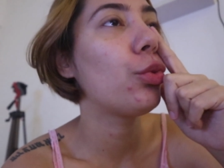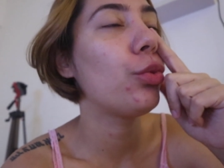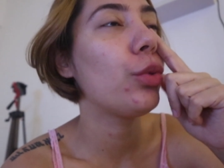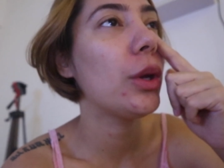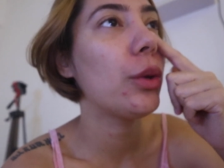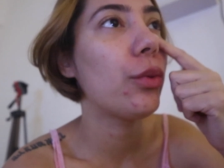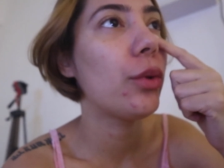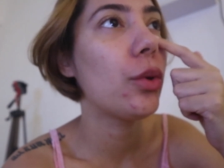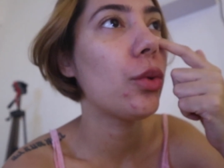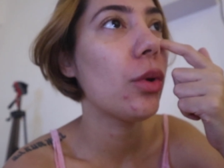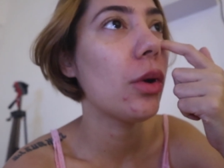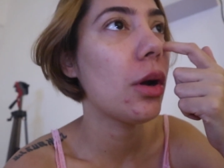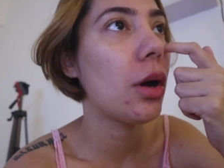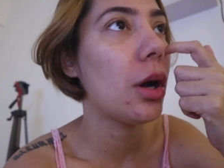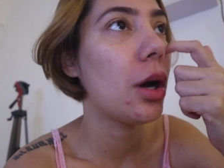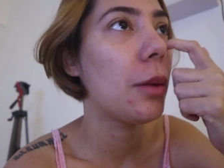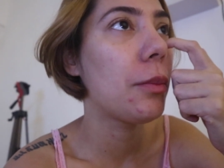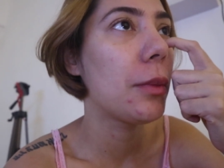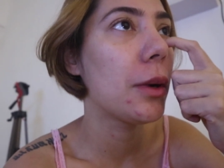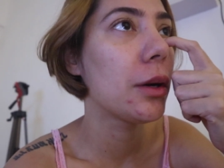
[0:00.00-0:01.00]
we woke
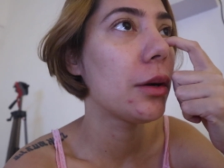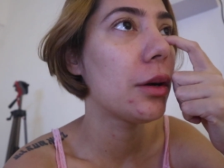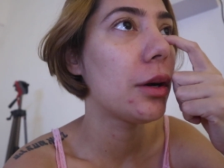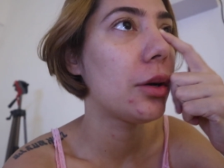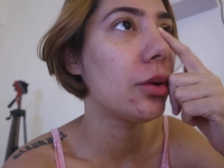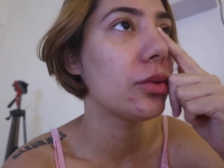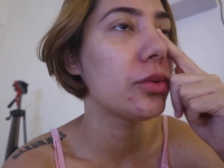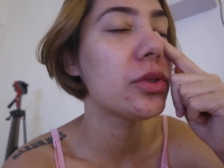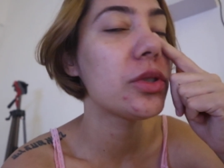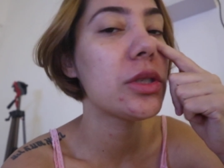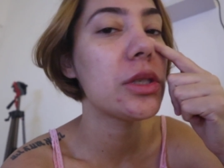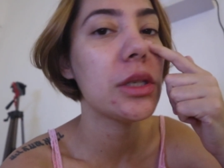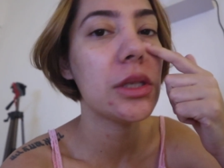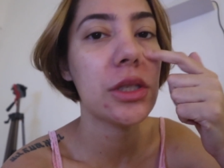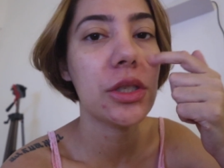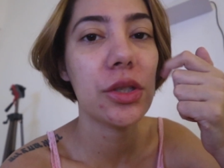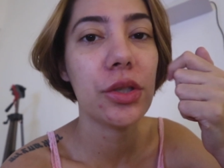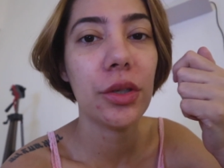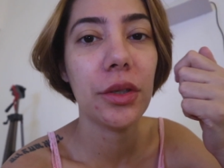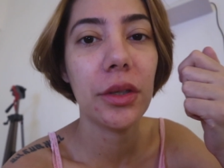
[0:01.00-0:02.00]
up around
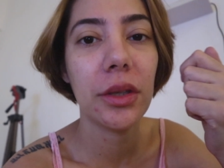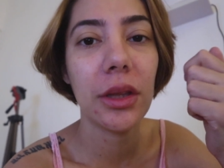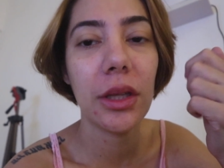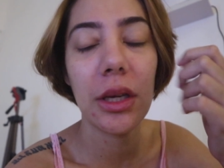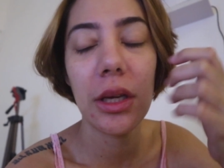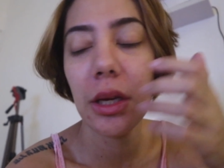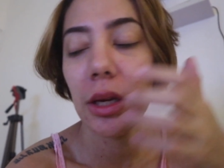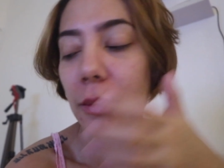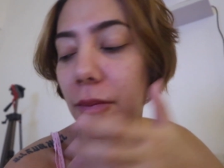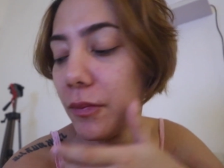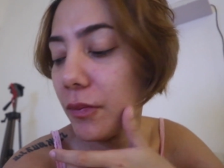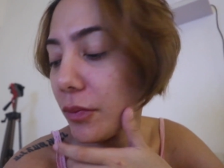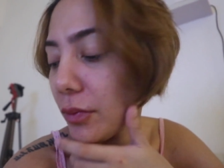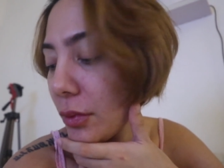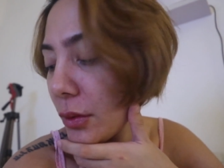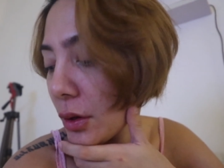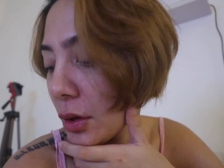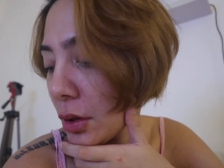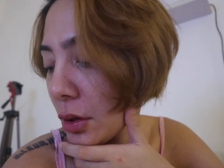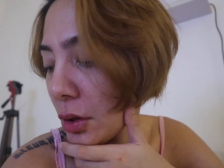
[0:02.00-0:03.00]
6:30.
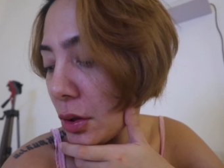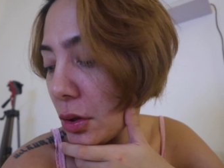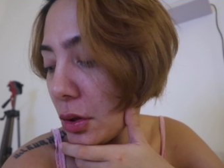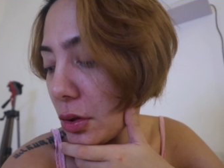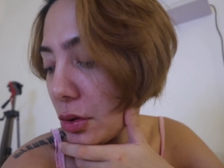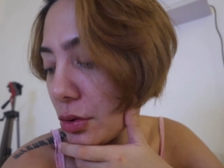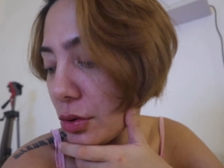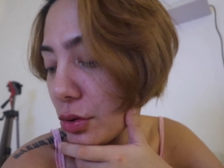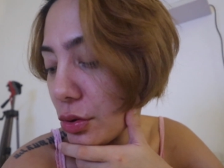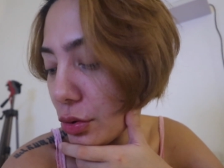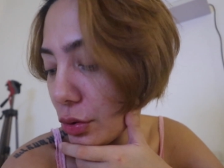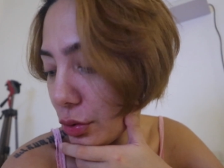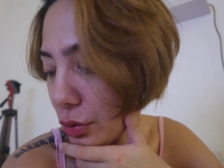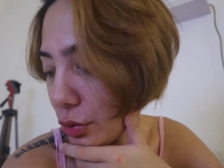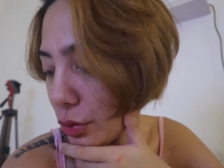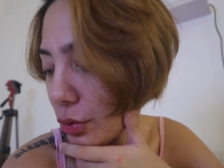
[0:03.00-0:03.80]
So...